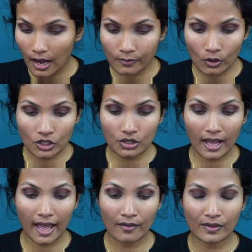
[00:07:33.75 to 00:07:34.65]
I want to
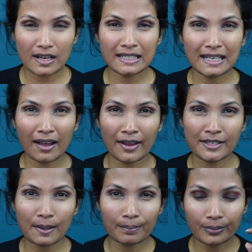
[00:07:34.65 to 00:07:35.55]
have a nice
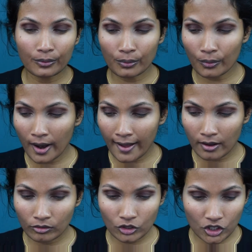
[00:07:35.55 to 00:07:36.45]

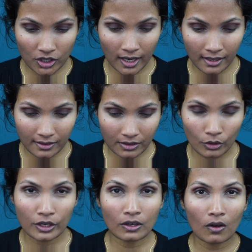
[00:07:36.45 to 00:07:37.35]
brown shade
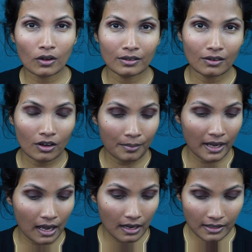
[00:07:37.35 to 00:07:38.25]
going on my
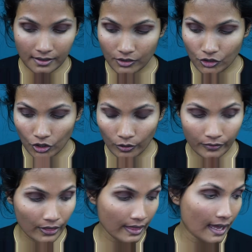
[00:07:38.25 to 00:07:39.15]
eyes. So
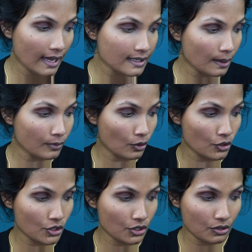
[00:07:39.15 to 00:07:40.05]
for that, I'm
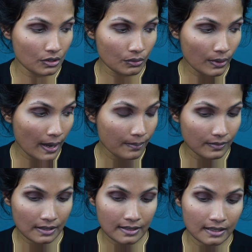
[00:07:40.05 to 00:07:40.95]
going to grab
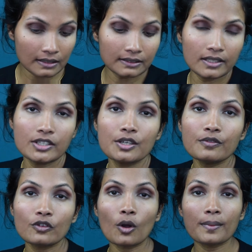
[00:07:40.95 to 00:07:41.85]
this glitter
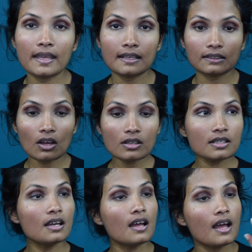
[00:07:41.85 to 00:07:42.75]
from Inglot,
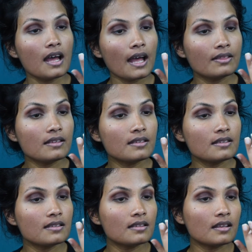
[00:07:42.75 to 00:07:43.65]
and this is
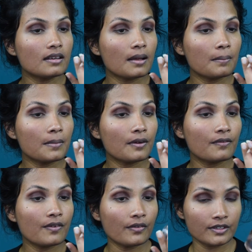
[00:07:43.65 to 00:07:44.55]
in the number
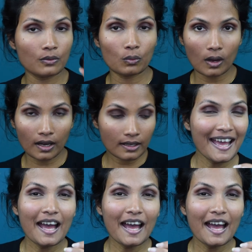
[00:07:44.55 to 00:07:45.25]
51.